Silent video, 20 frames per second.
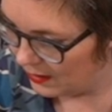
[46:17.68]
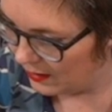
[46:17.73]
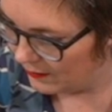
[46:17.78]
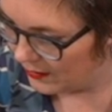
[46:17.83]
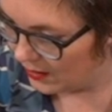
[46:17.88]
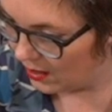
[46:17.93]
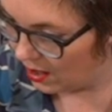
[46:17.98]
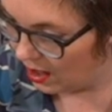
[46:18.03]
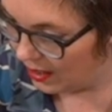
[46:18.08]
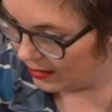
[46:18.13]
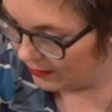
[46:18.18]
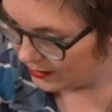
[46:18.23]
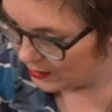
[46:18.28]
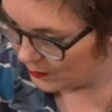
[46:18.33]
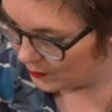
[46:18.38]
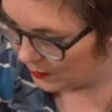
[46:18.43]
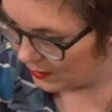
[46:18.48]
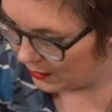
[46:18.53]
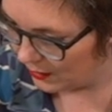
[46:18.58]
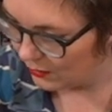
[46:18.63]
I love an
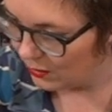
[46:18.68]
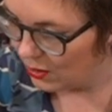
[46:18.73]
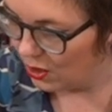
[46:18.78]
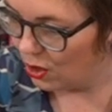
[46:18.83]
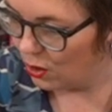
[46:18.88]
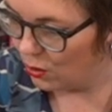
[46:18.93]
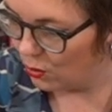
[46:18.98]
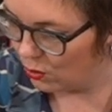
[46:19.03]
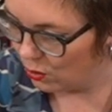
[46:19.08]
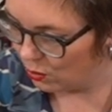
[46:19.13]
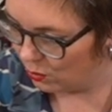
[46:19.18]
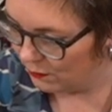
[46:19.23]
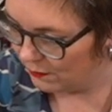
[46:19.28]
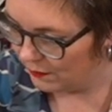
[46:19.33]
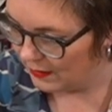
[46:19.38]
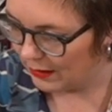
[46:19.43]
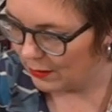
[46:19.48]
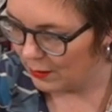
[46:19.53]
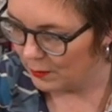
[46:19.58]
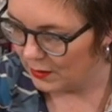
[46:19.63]
iris blue or
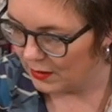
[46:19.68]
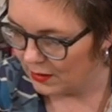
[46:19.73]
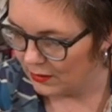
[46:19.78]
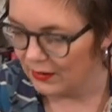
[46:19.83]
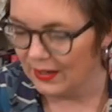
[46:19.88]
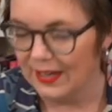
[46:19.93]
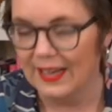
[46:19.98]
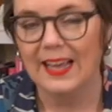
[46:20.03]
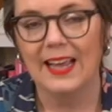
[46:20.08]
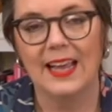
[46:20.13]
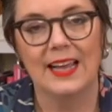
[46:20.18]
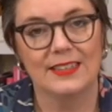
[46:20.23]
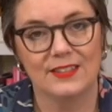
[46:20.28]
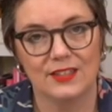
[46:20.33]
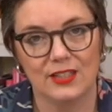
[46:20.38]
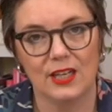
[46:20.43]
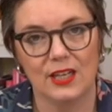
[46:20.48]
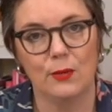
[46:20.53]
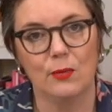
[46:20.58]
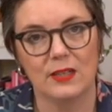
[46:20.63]
cornflower blue.
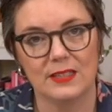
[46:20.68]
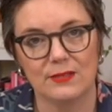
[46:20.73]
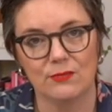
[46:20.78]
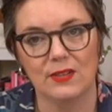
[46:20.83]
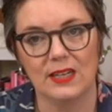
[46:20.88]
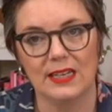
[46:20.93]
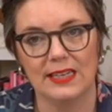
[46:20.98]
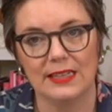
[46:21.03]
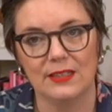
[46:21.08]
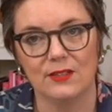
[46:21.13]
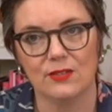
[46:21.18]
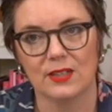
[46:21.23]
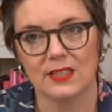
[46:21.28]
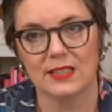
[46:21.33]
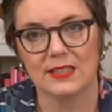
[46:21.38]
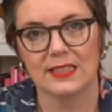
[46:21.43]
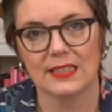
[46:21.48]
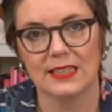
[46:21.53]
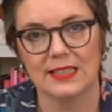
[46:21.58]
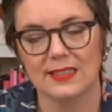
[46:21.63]
Do you know what? It's really
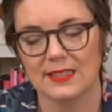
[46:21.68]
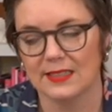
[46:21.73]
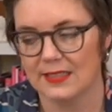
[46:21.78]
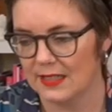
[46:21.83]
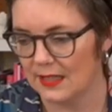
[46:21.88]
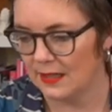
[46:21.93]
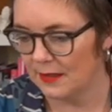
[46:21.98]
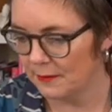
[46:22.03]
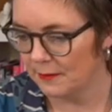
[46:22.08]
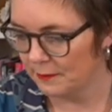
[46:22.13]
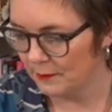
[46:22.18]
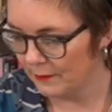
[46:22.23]
interesting, isn't it?